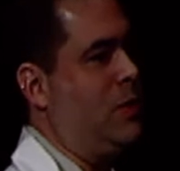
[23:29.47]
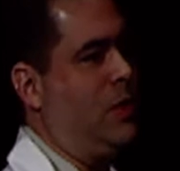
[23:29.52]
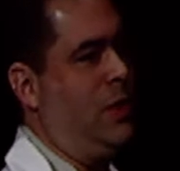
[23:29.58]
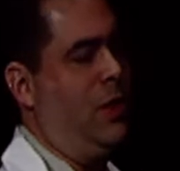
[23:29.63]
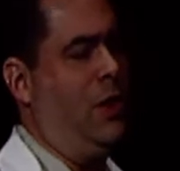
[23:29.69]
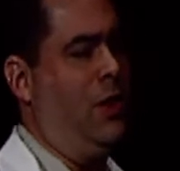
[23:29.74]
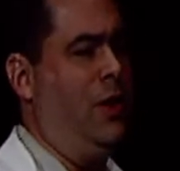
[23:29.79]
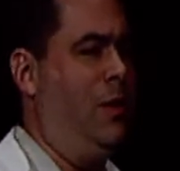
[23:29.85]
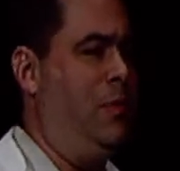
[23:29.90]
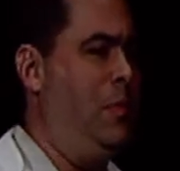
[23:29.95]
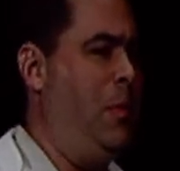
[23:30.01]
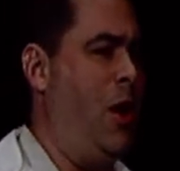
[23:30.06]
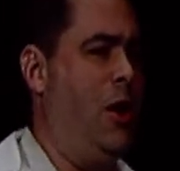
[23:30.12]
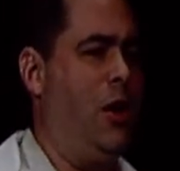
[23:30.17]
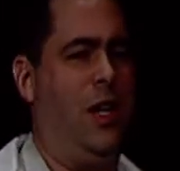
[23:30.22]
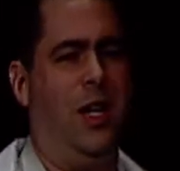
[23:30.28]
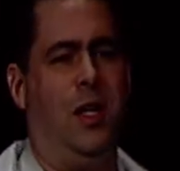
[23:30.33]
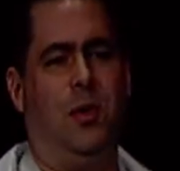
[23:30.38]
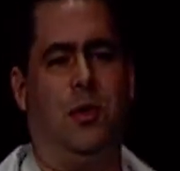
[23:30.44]
The
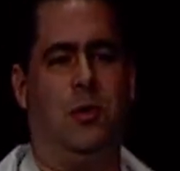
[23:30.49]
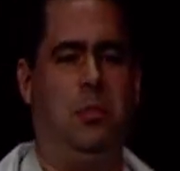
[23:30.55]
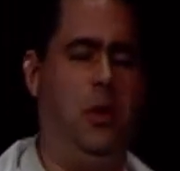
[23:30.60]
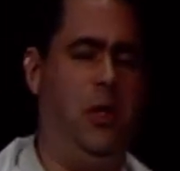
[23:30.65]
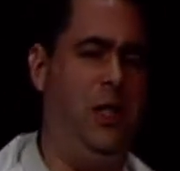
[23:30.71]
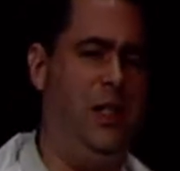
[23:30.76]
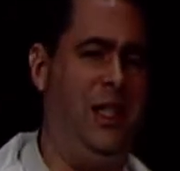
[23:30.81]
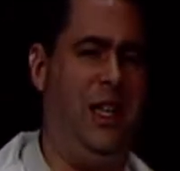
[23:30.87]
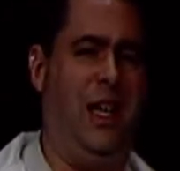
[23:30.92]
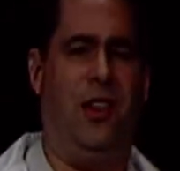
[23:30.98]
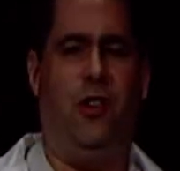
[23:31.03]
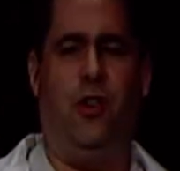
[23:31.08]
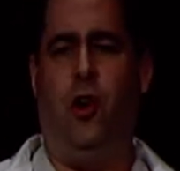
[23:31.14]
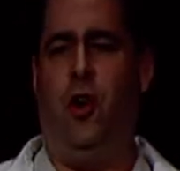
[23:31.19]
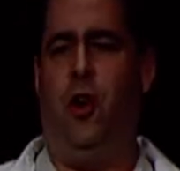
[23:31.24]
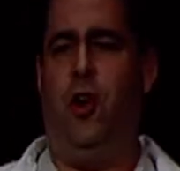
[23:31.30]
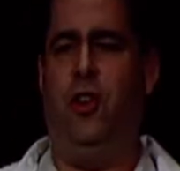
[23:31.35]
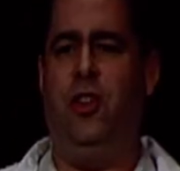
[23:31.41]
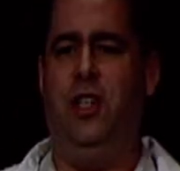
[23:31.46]
marketing was putting together
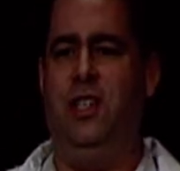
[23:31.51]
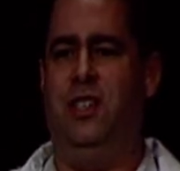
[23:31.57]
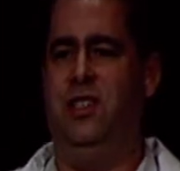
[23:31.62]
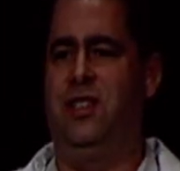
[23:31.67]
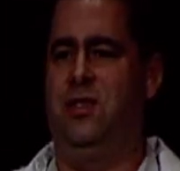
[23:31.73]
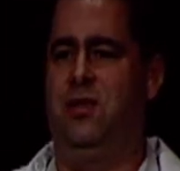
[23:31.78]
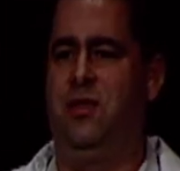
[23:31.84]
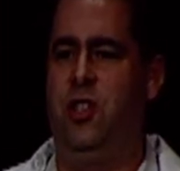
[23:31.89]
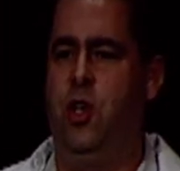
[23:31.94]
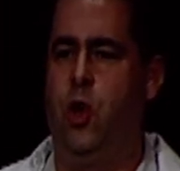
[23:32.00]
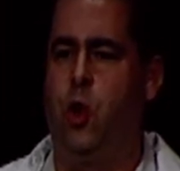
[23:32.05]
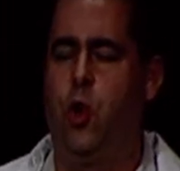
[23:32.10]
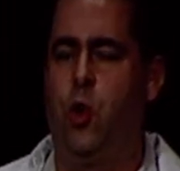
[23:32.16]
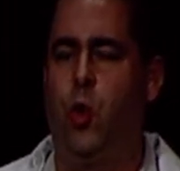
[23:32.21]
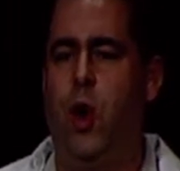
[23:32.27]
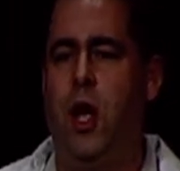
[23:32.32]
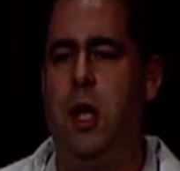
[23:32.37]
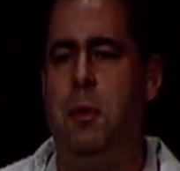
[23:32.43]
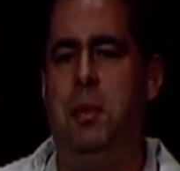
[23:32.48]
all these
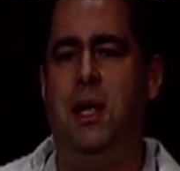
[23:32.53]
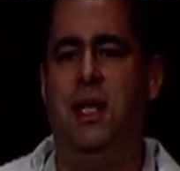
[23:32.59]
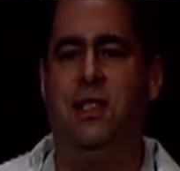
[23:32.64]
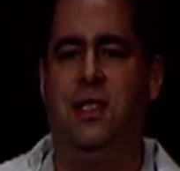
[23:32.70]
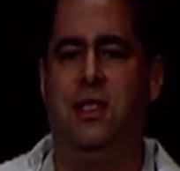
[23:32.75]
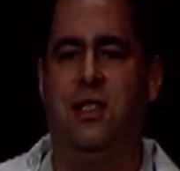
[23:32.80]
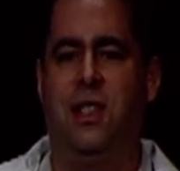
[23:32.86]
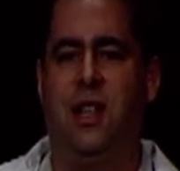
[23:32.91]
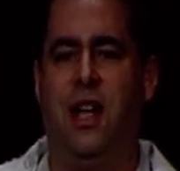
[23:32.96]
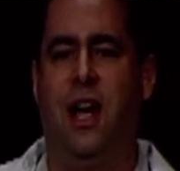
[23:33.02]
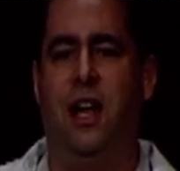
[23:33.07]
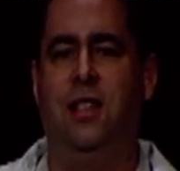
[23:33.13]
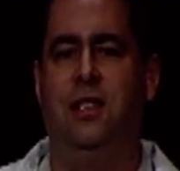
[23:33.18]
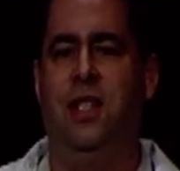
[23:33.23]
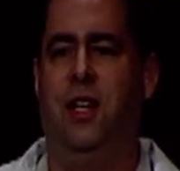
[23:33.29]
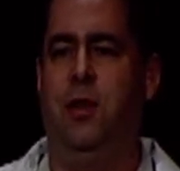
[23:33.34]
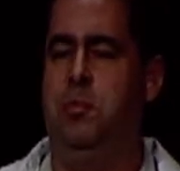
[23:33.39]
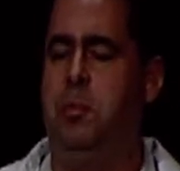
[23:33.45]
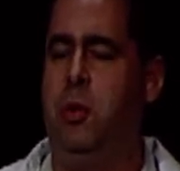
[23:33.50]
great pieces of
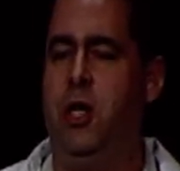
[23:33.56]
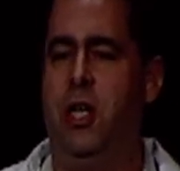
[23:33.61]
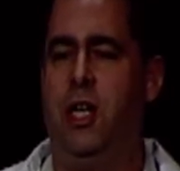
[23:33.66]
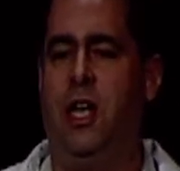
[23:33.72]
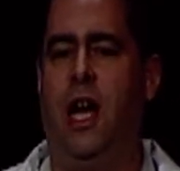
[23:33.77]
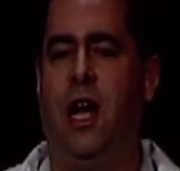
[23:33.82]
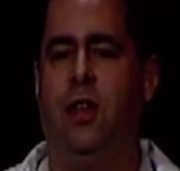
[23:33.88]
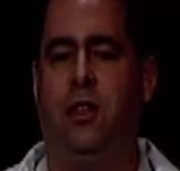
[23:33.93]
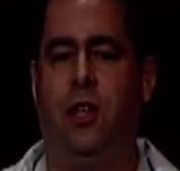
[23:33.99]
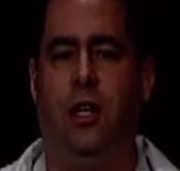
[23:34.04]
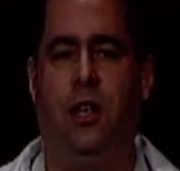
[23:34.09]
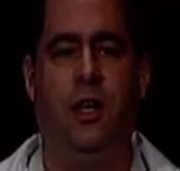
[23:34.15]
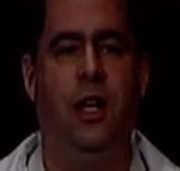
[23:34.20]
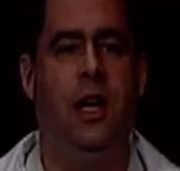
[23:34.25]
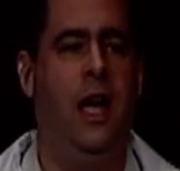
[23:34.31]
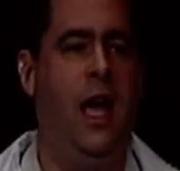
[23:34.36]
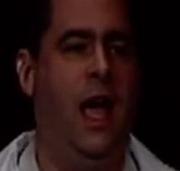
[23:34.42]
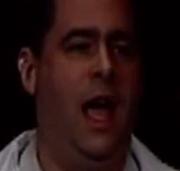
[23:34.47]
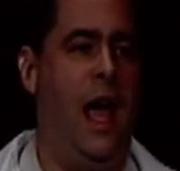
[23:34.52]
content, putting it out there,
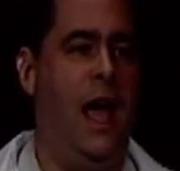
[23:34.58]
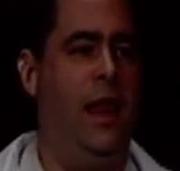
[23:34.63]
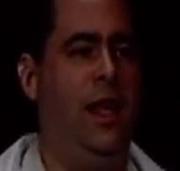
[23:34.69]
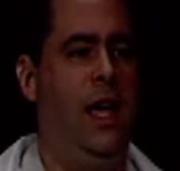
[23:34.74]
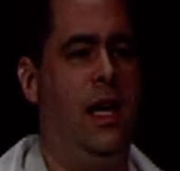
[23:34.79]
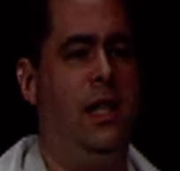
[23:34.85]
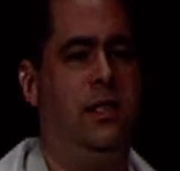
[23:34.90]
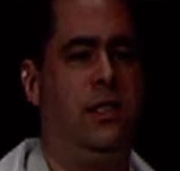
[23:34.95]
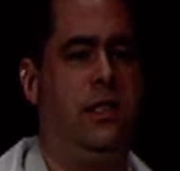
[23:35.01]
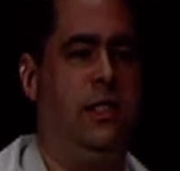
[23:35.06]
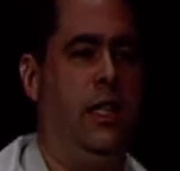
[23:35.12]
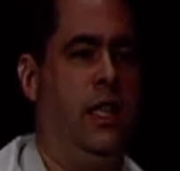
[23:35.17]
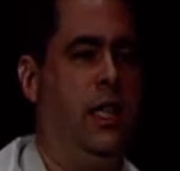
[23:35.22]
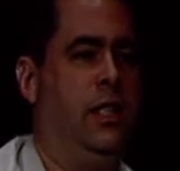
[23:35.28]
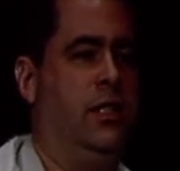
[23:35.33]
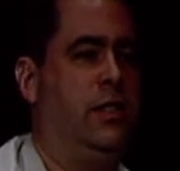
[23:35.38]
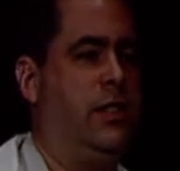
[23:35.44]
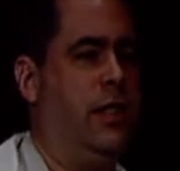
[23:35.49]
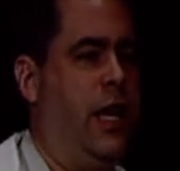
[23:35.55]
and then
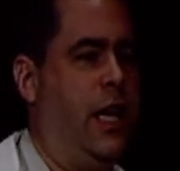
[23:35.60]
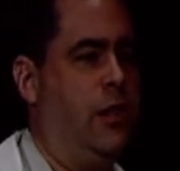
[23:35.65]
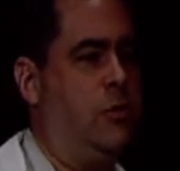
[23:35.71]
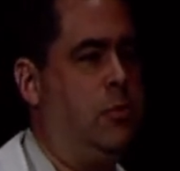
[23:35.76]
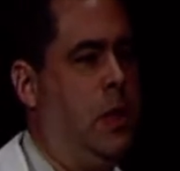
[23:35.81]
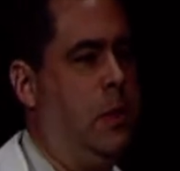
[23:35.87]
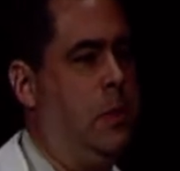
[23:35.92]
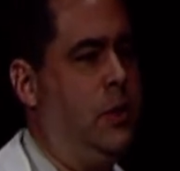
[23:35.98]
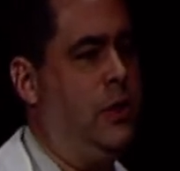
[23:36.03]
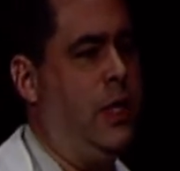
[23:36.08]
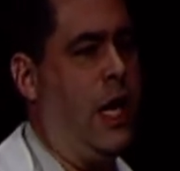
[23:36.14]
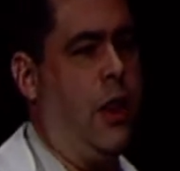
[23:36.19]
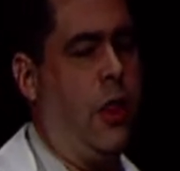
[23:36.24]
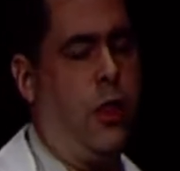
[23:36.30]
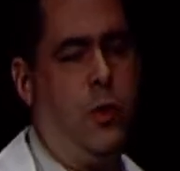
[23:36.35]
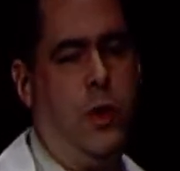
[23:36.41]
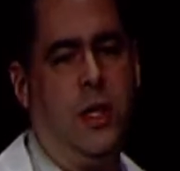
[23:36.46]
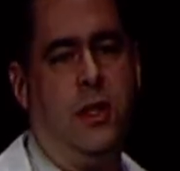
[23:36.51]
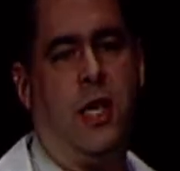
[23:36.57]
sitting salespeople down
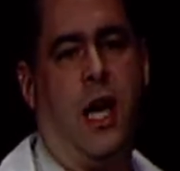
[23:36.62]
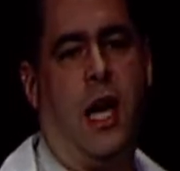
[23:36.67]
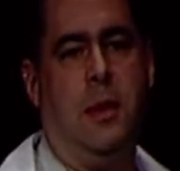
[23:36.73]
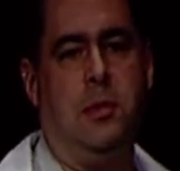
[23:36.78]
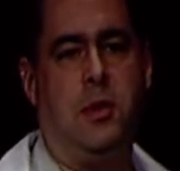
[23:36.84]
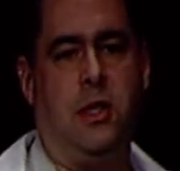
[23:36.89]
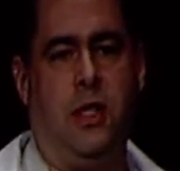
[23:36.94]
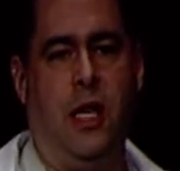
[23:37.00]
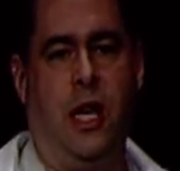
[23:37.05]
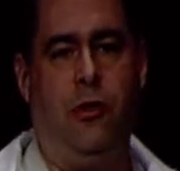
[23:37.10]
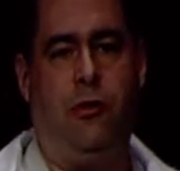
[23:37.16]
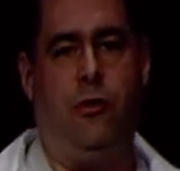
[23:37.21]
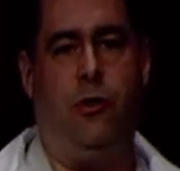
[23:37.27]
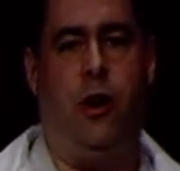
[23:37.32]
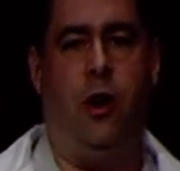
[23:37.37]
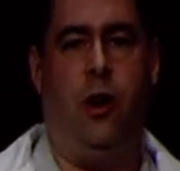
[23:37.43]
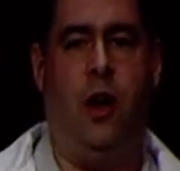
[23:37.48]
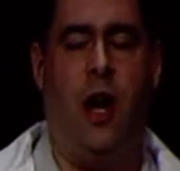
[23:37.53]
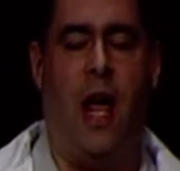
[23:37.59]
3 times a day
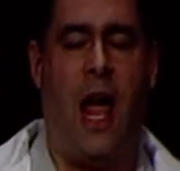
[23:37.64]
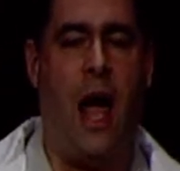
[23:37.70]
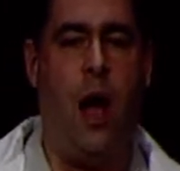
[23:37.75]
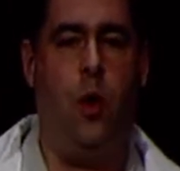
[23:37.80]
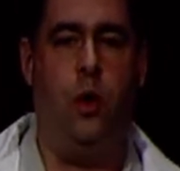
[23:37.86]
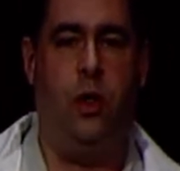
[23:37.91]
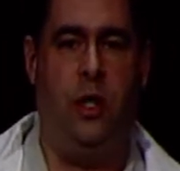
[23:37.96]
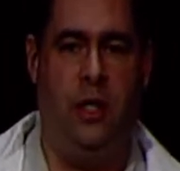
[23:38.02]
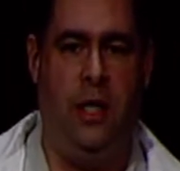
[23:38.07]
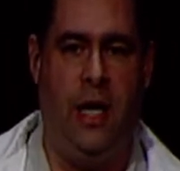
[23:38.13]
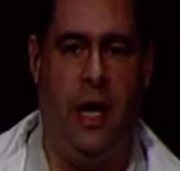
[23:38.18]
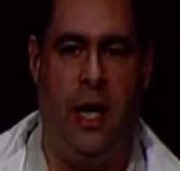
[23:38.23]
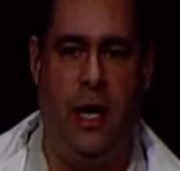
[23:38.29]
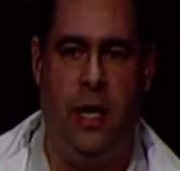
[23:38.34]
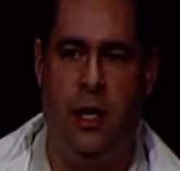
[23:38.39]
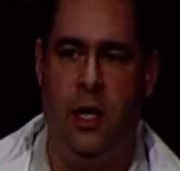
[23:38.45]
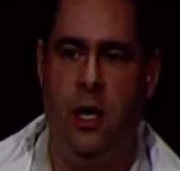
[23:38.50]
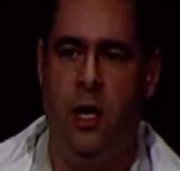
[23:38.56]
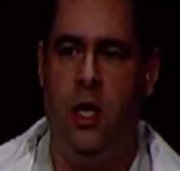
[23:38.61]
for an hour a
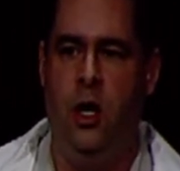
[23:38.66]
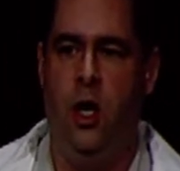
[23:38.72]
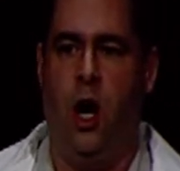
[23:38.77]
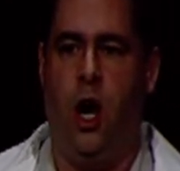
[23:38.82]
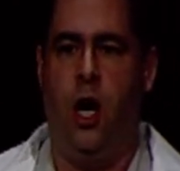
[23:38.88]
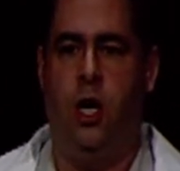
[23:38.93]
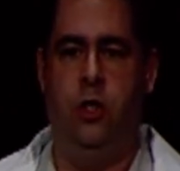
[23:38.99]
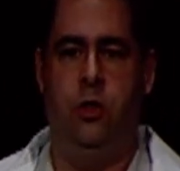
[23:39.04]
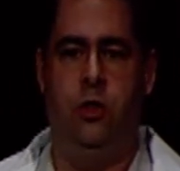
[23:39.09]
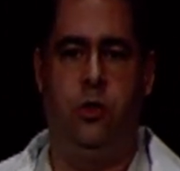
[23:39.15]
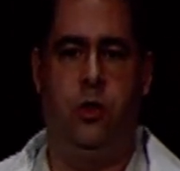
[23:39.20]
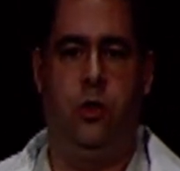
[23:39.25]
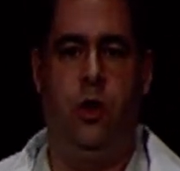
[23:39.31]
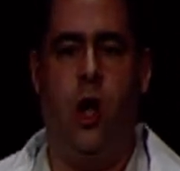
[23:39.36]
day on